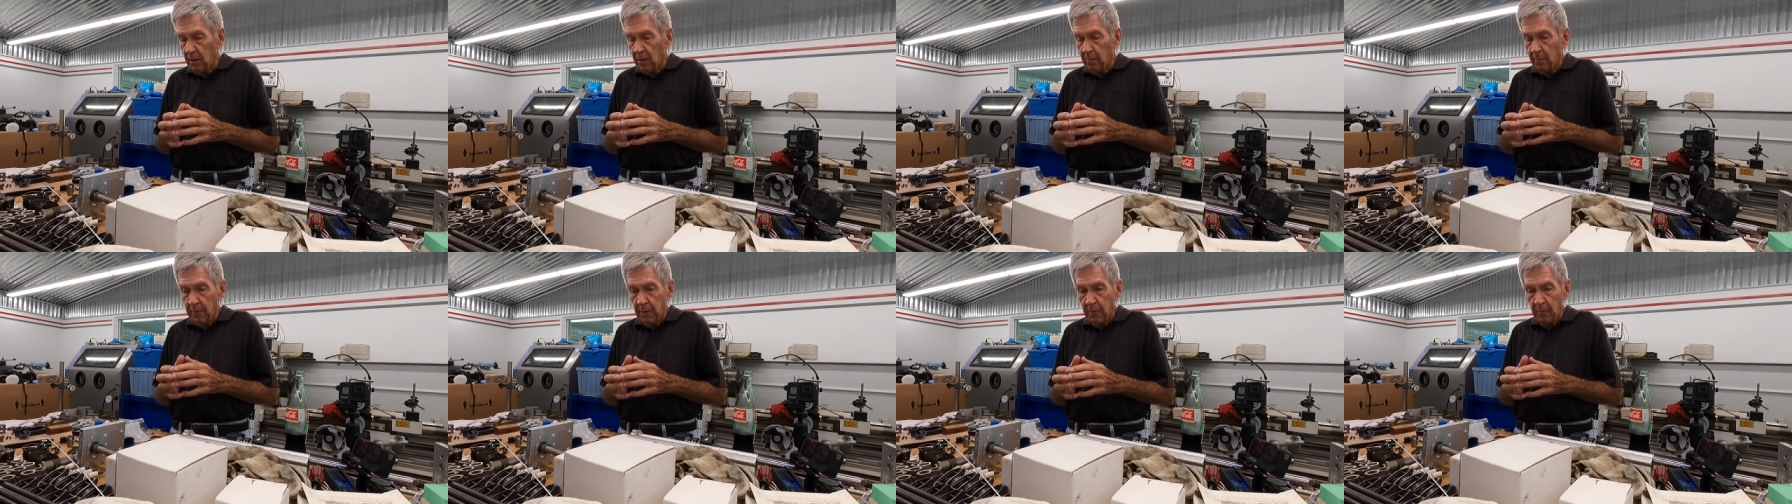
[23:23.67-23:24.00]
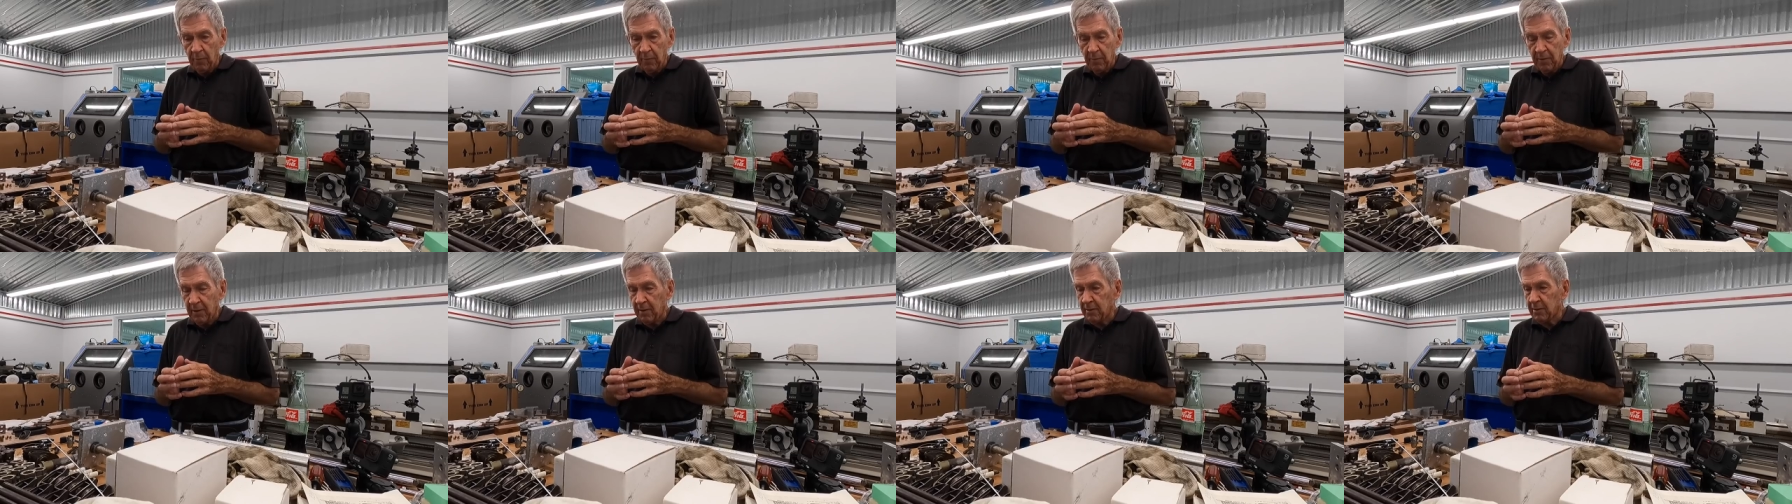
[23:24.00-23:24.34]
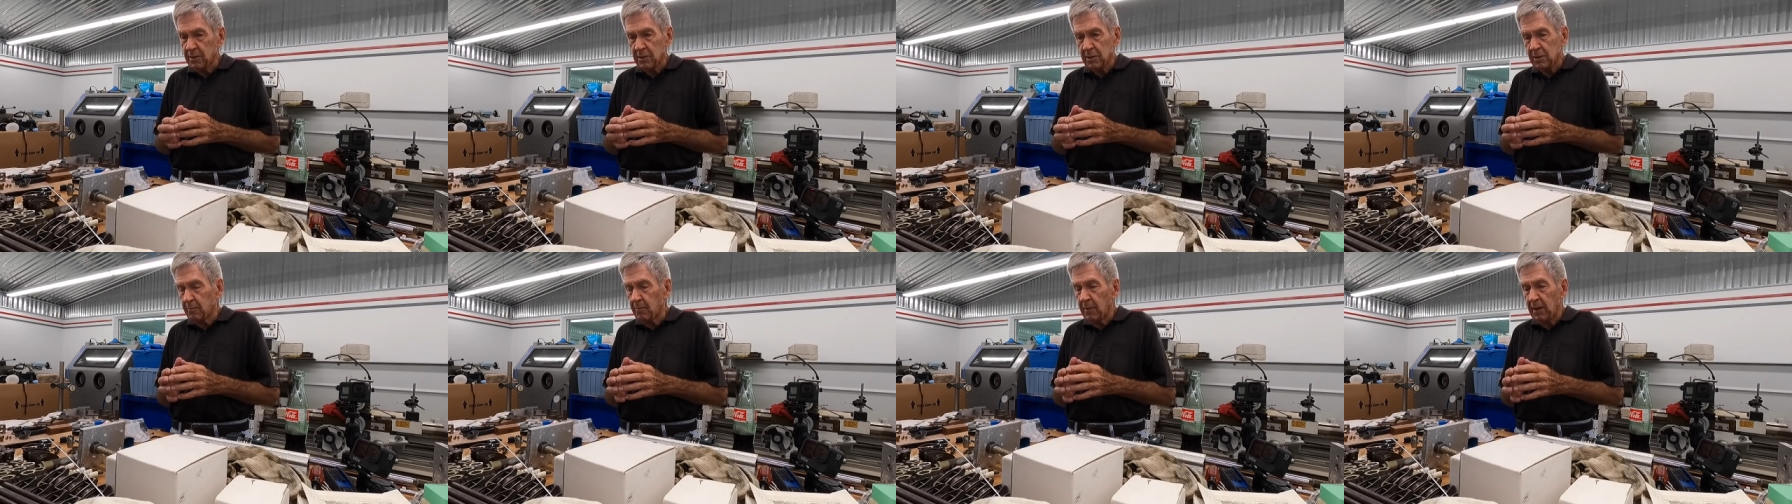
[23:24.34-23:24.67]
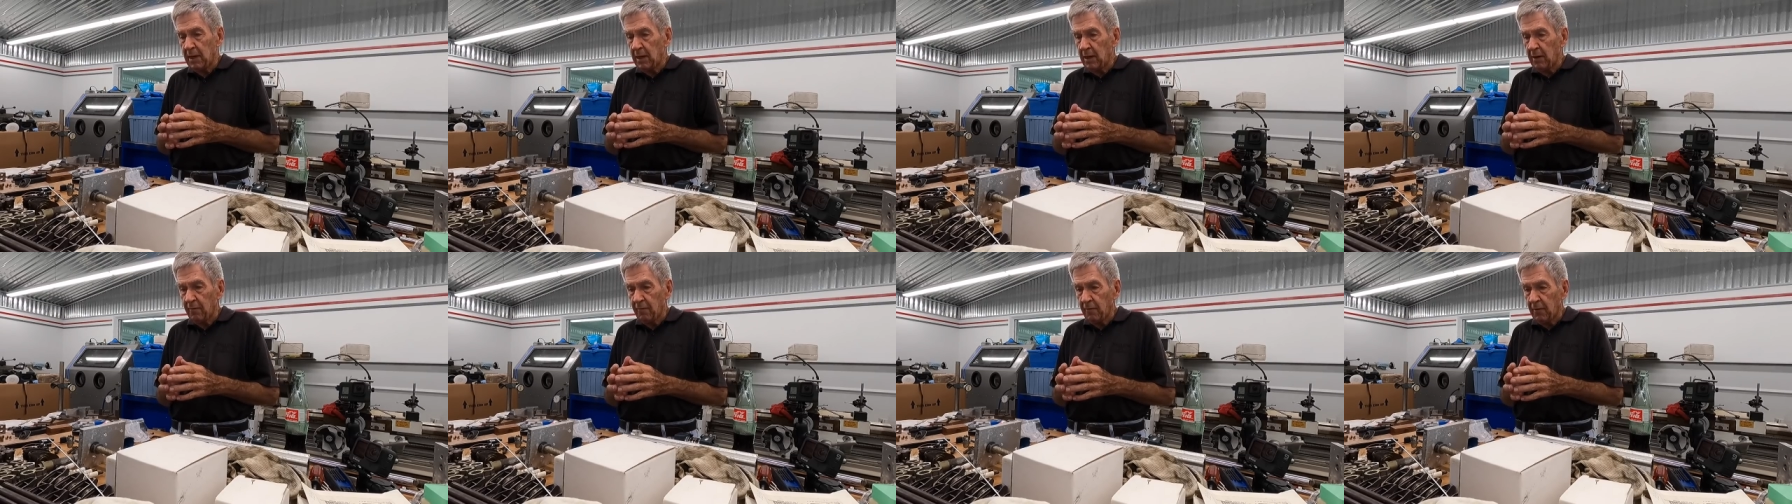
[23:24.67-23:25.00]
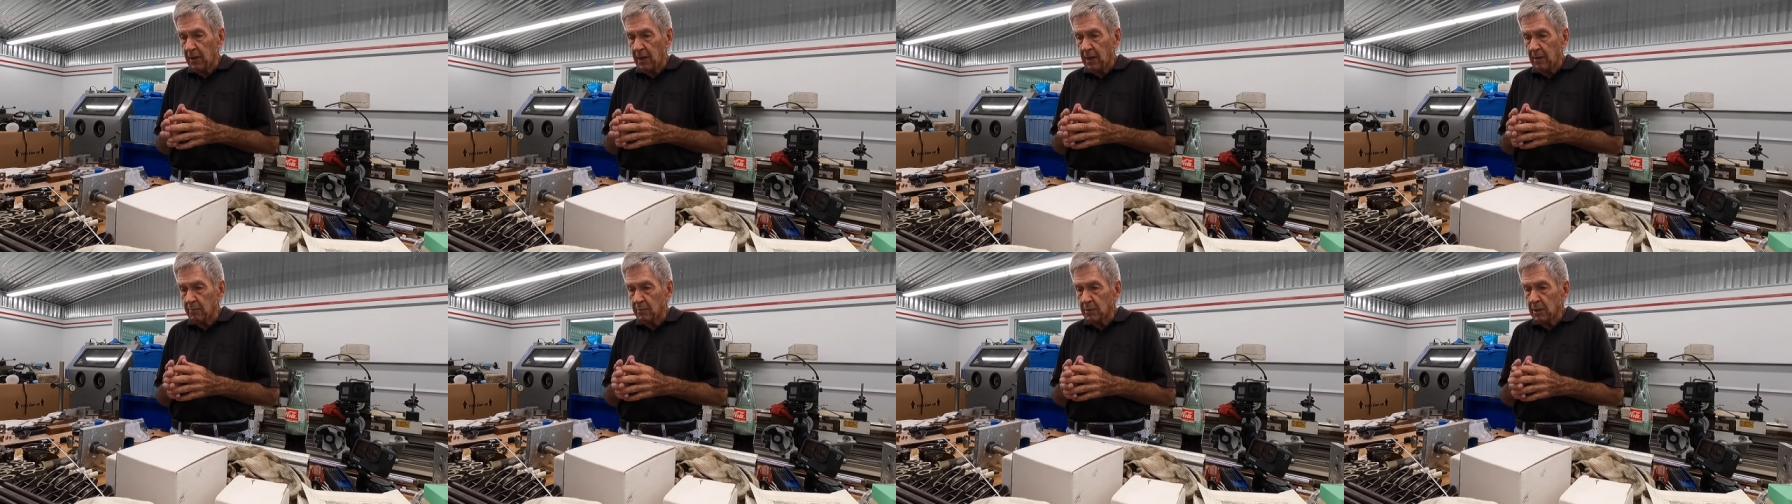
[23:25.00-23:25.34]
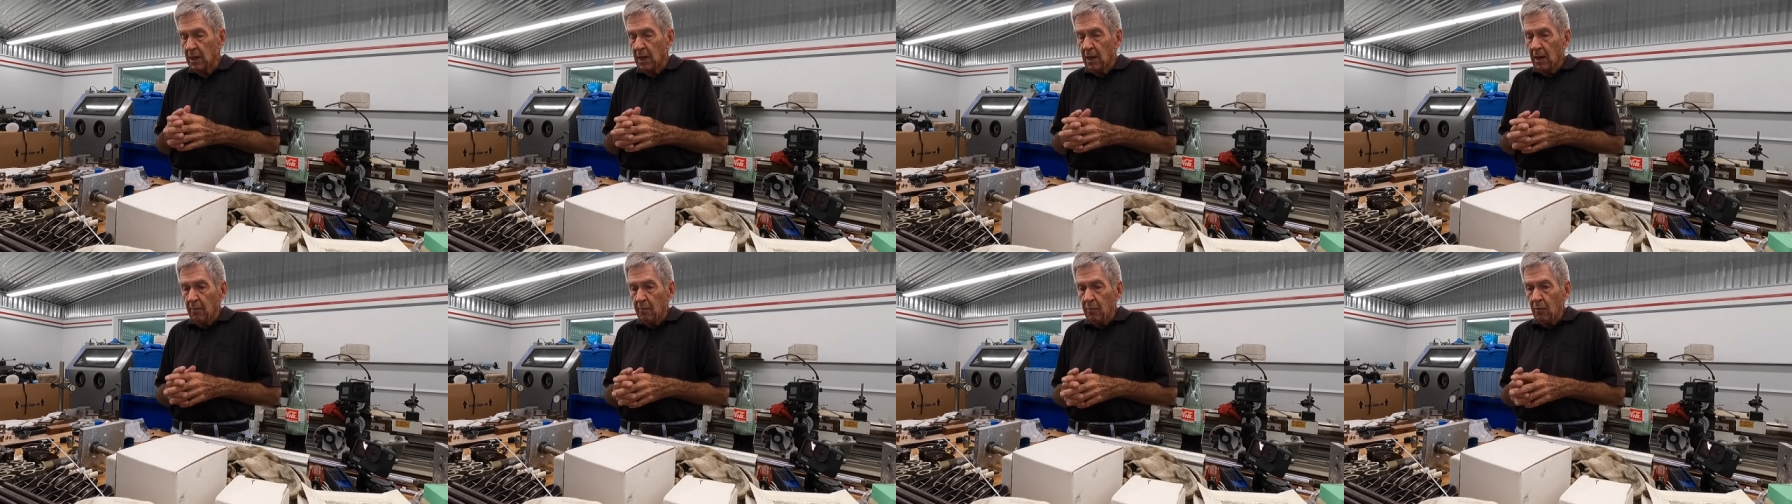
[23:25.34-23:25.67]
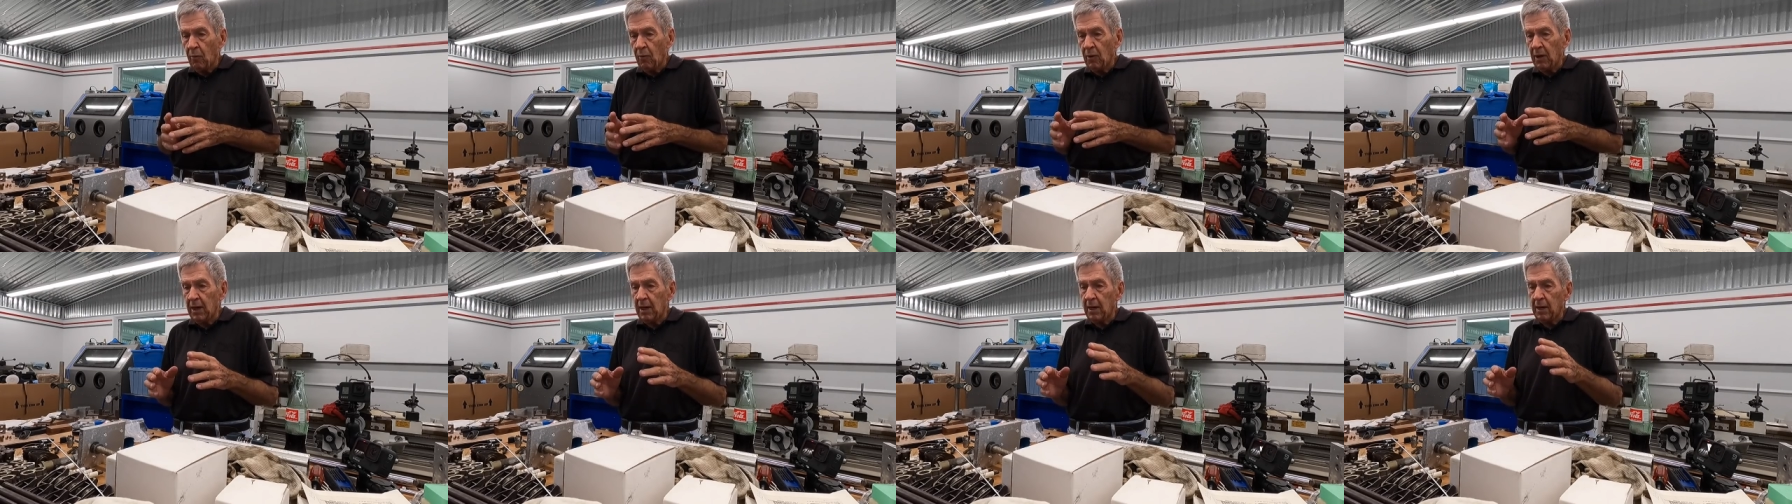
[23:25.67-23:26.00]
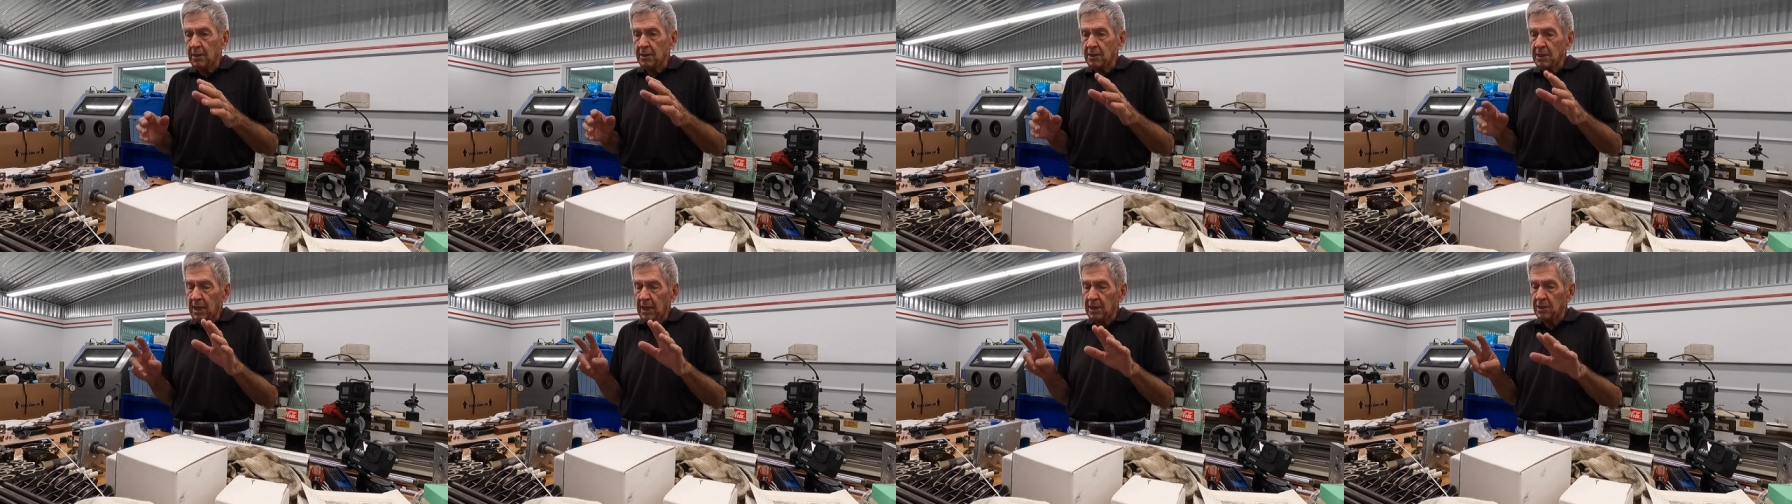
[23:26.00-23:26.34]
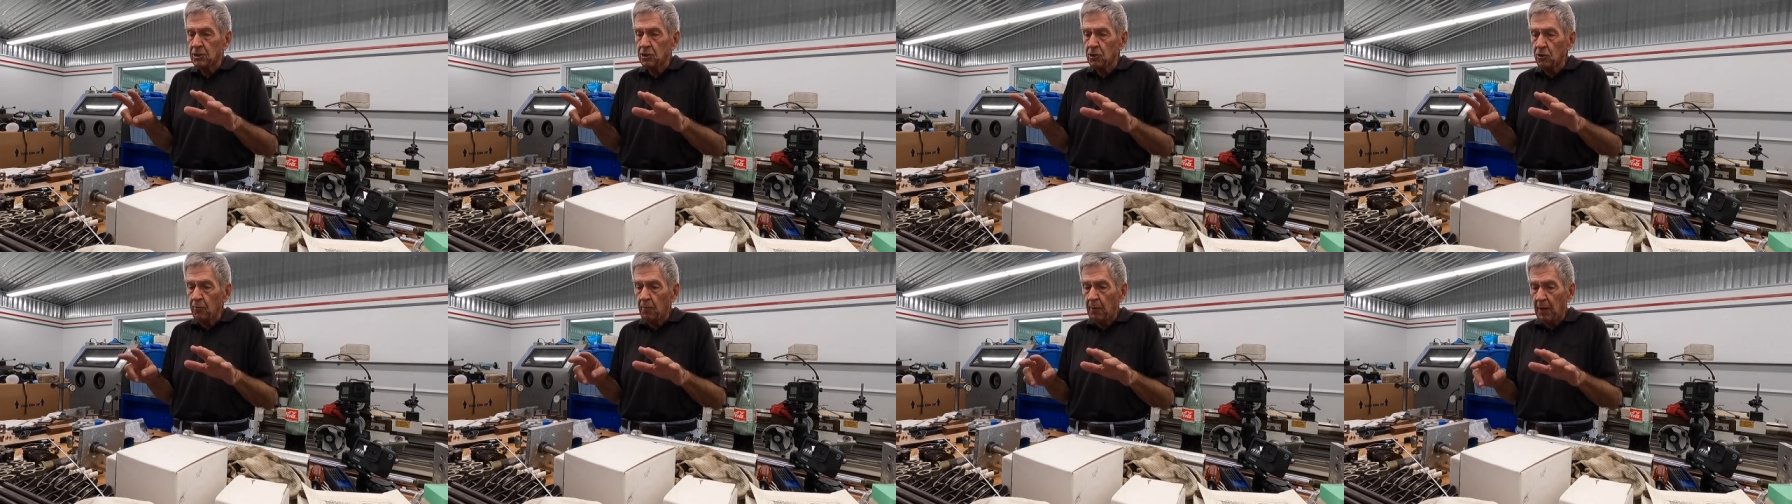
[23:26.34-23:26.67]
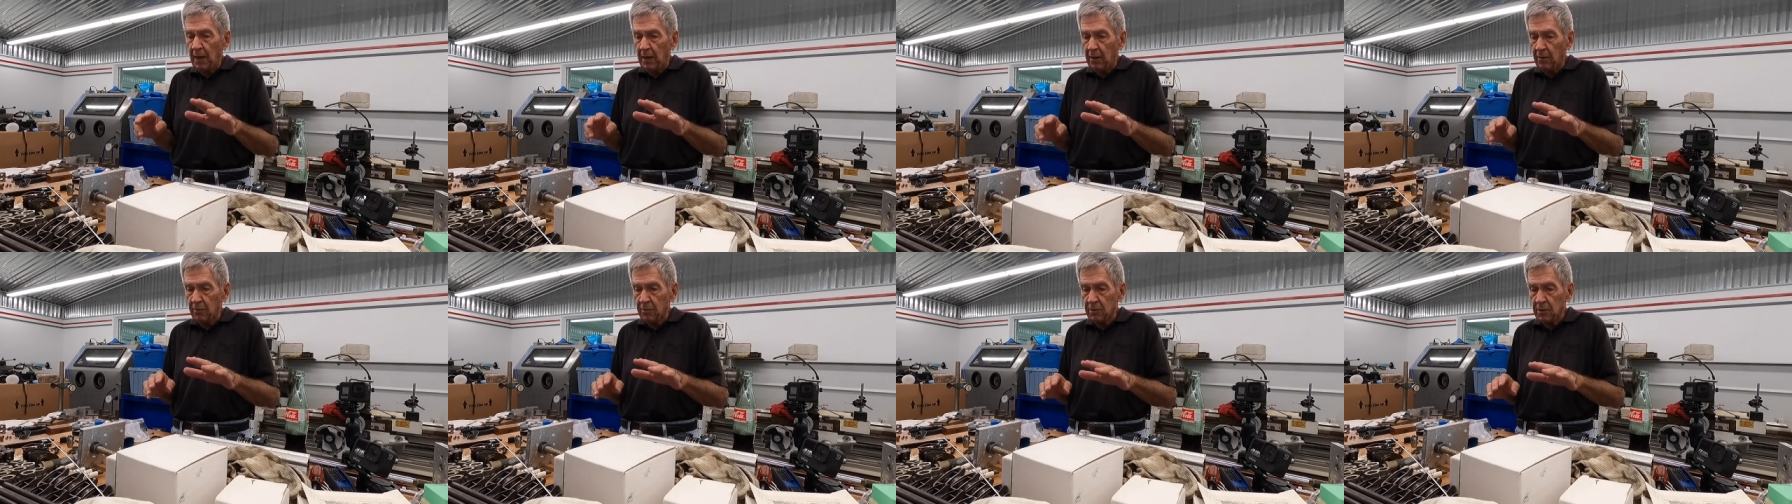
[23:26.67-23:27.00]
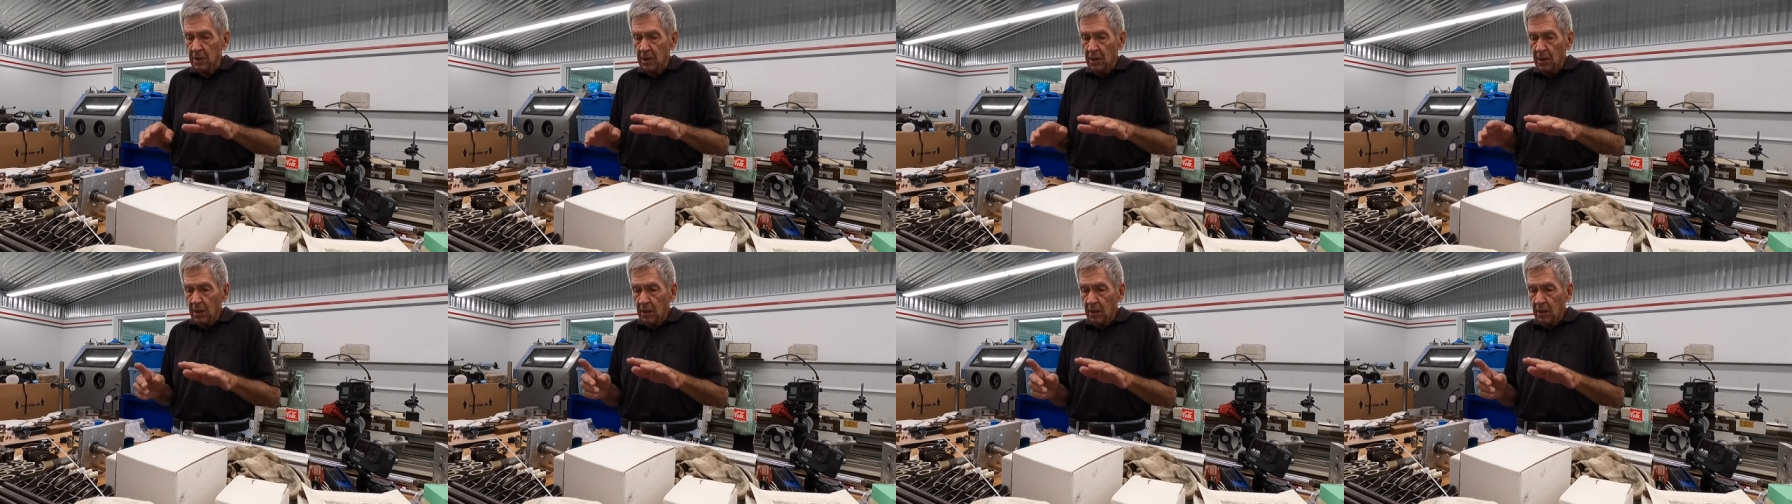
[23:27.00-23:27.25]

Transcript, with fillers: Uh, people, it's many different names. But what it does, it has two patterns.